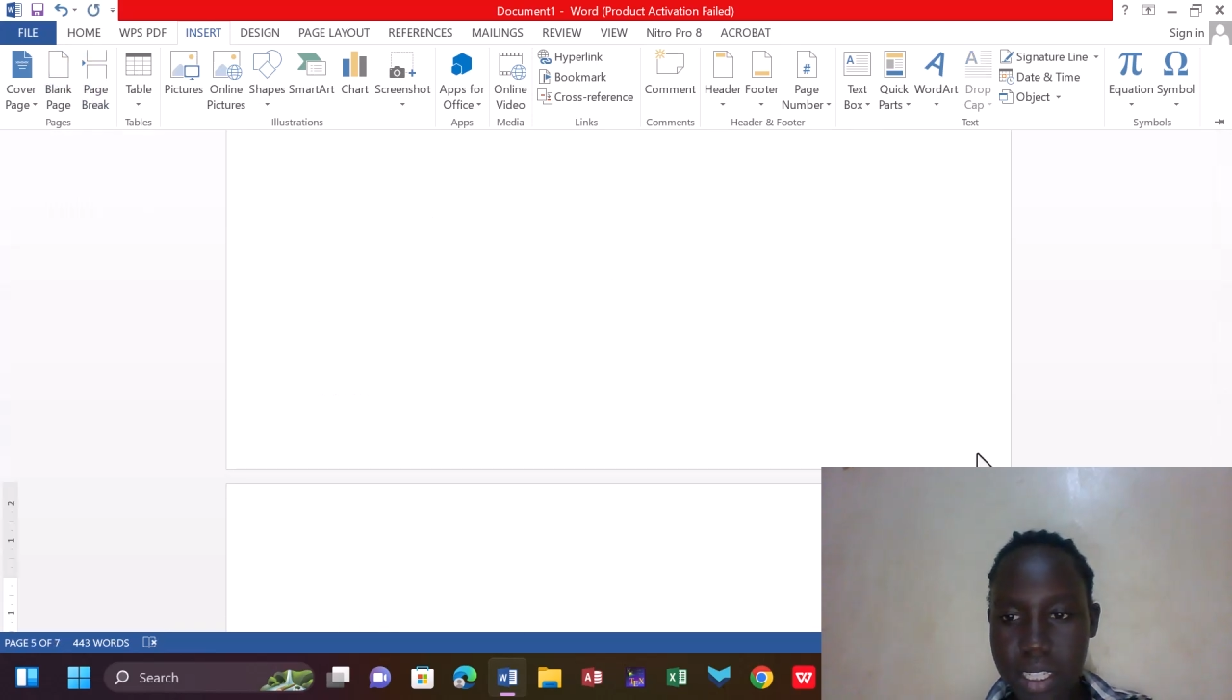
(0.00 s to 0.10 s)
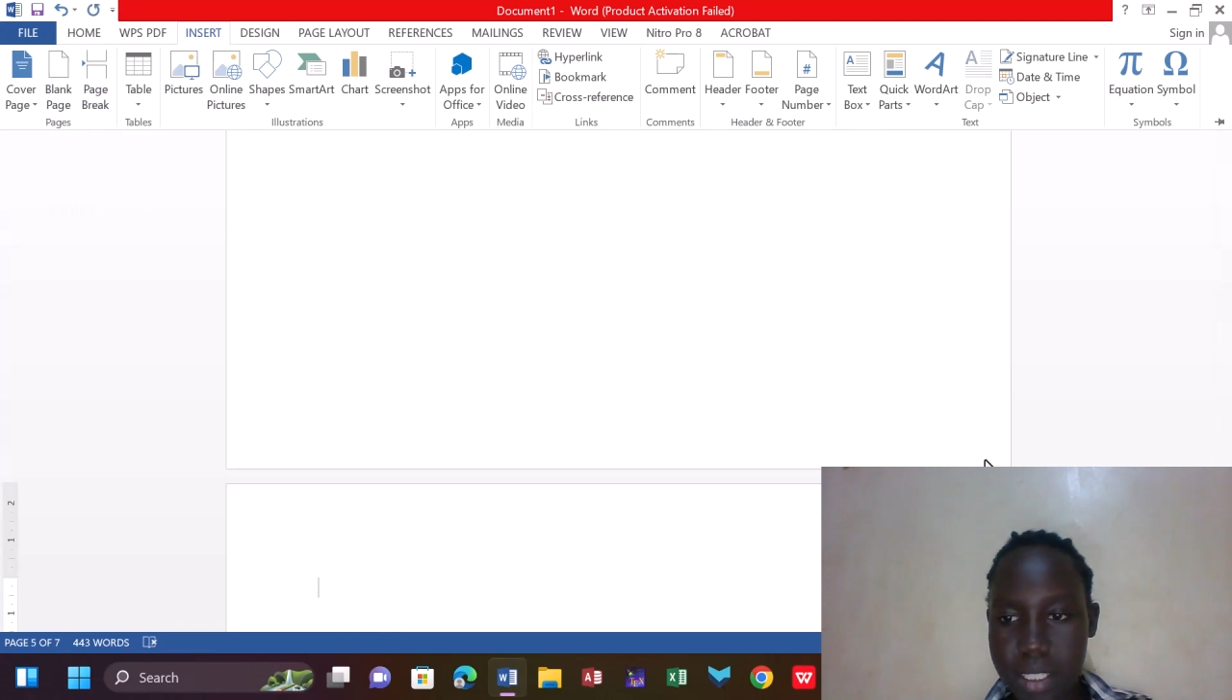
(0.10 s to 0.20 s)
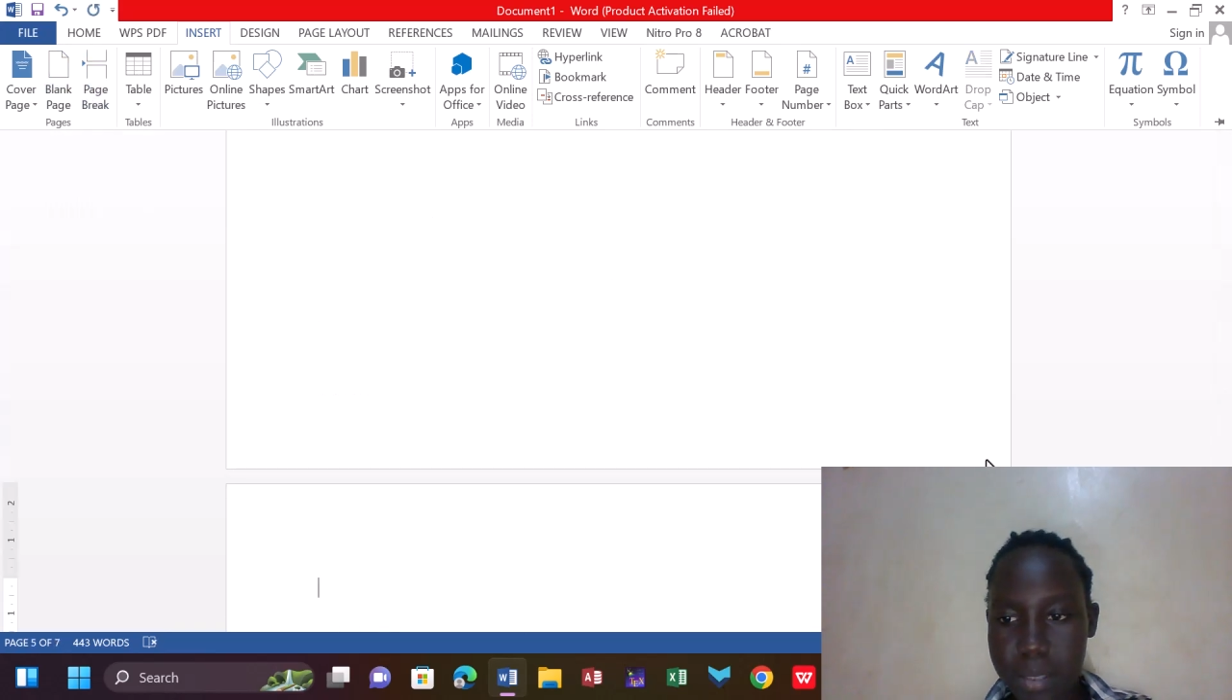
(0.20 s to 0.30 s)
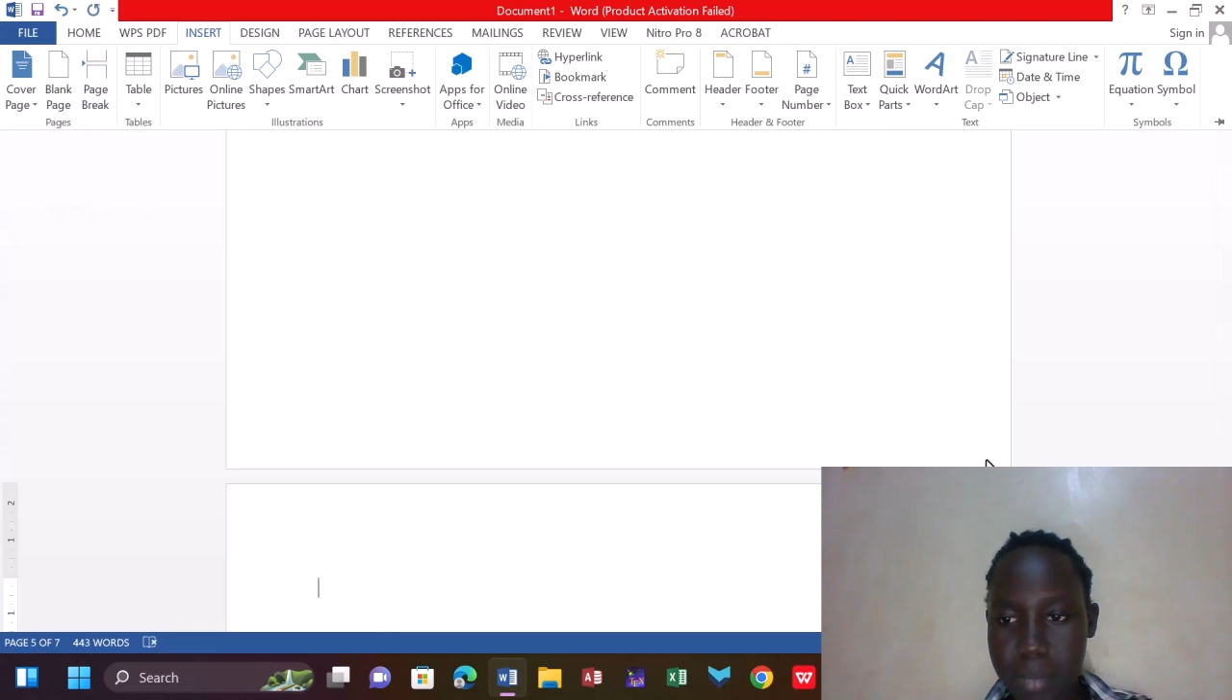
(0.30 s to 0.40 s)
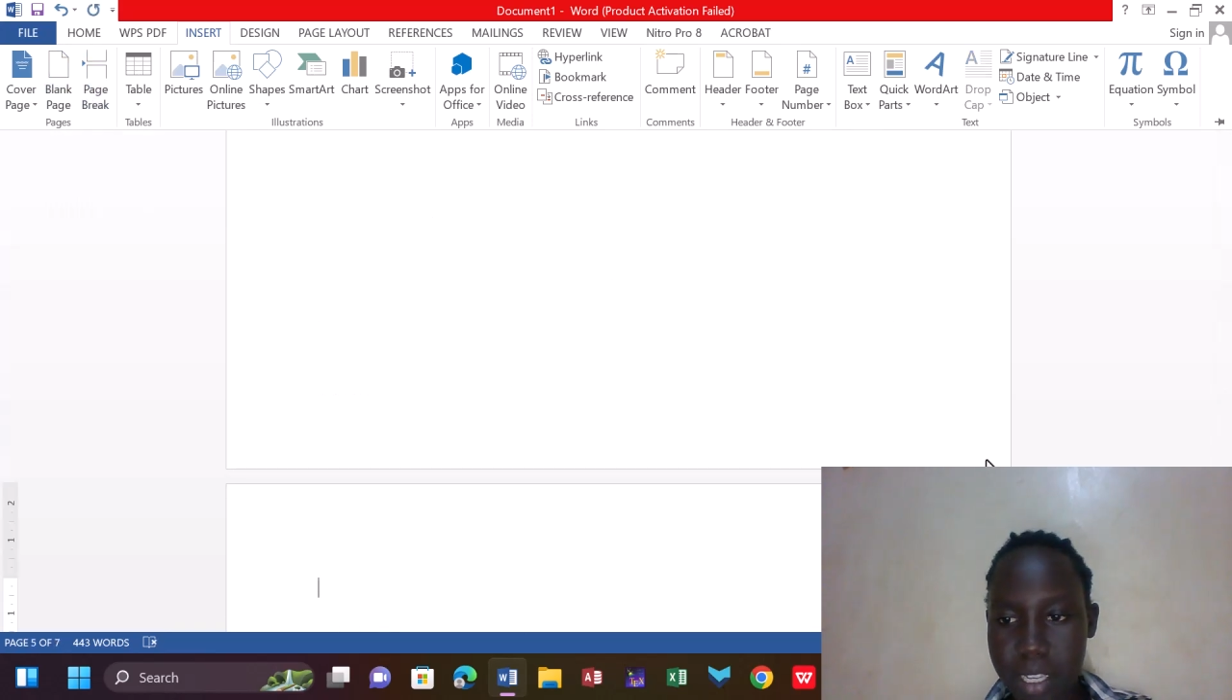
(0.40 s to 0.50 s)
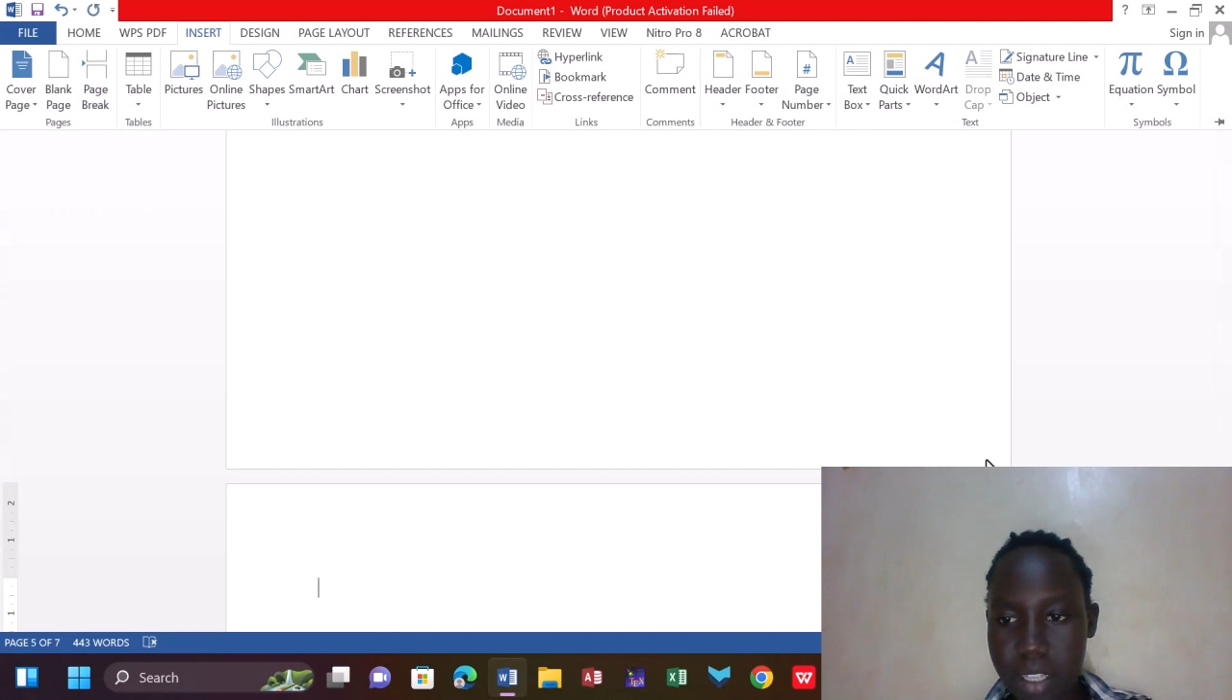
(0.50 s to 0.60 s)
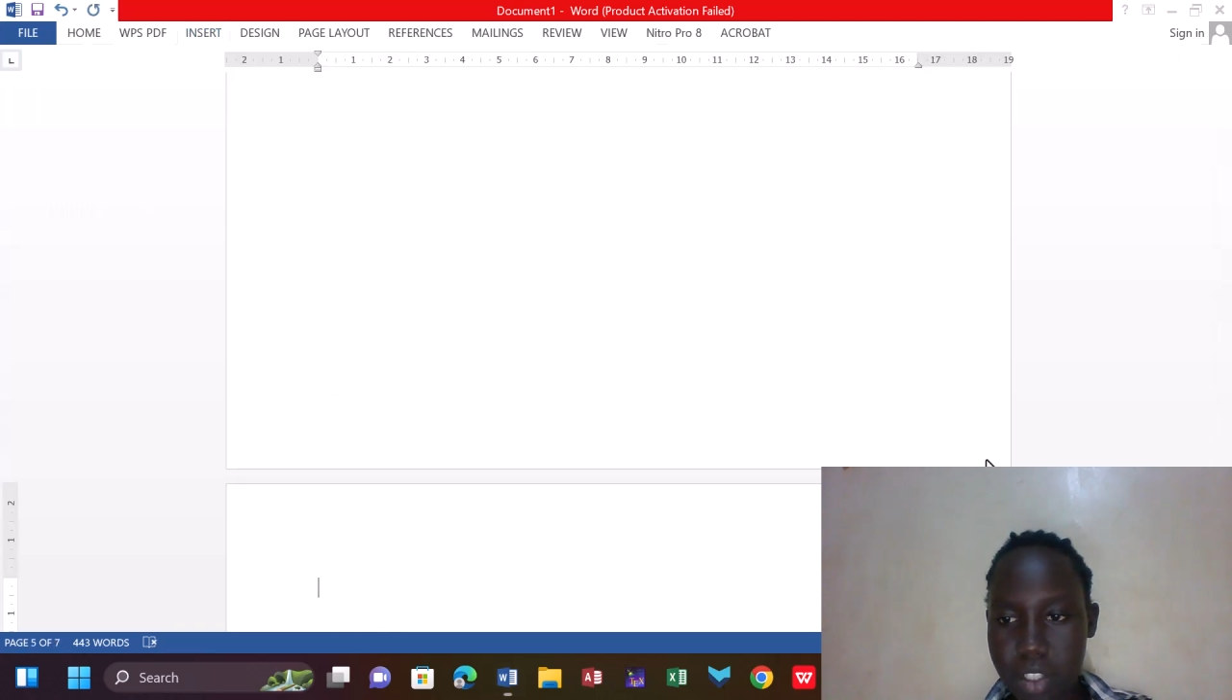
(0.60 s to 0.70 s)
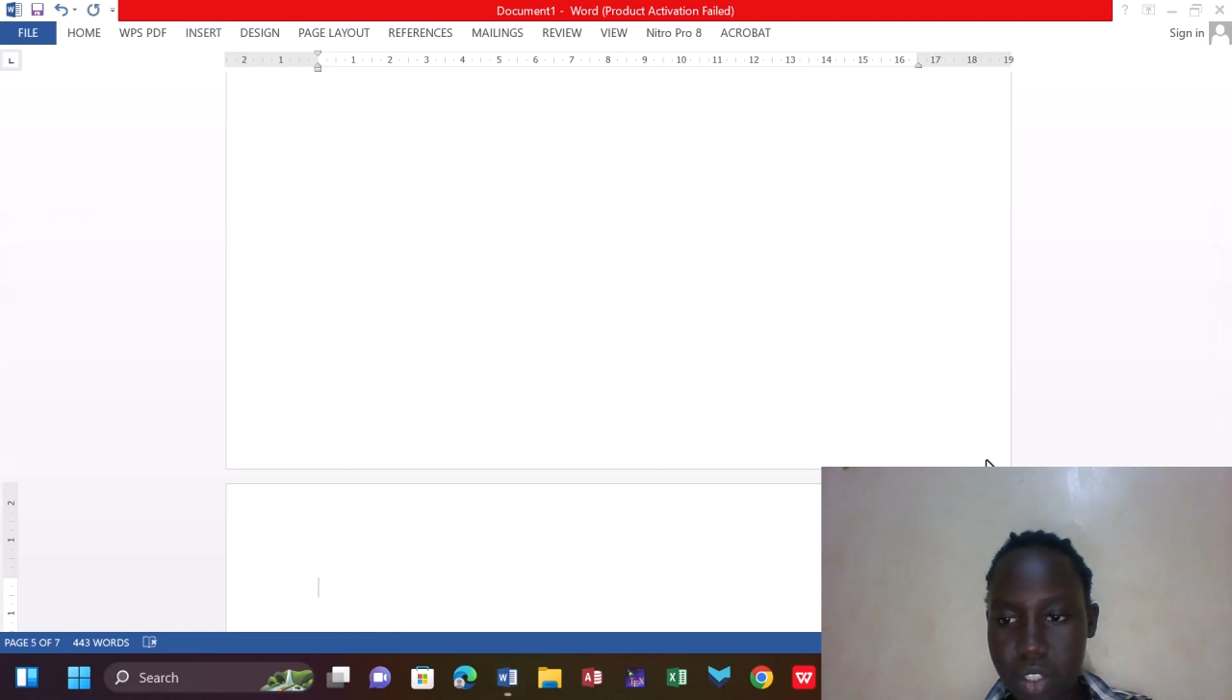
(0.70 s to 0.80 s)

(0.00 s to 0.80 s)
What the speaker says: page.